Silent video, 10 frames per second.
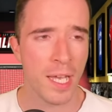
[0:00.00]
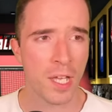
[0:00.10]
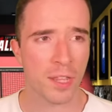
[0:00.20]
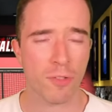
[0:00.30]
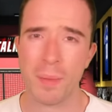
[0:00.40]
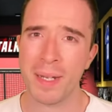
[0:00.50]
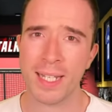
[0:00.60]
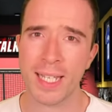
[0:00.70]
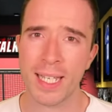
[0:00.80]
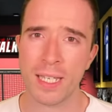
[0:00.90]
$3 million
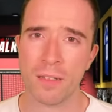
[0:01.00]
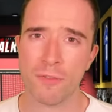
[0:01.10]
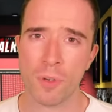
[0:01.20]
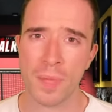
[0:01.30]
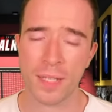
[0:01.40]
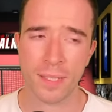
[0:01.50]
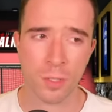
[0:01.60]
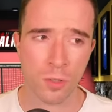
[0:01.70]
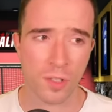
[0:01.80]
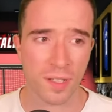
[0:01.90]
a year from that
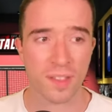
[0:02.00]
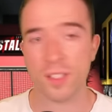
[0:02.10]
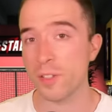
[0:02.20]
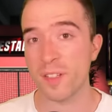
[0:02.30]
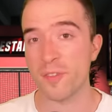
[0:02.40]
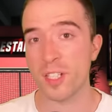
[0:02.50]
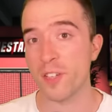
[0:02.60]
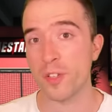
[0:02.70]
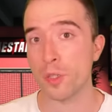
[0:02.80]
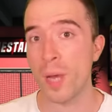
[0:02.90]
deal, because it's just as if the
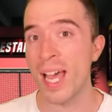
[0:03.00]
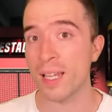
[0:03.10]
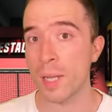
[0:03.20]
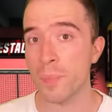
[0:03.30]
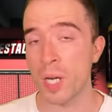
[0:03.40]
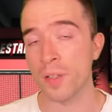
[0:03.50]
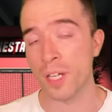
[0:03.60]
official airline partner.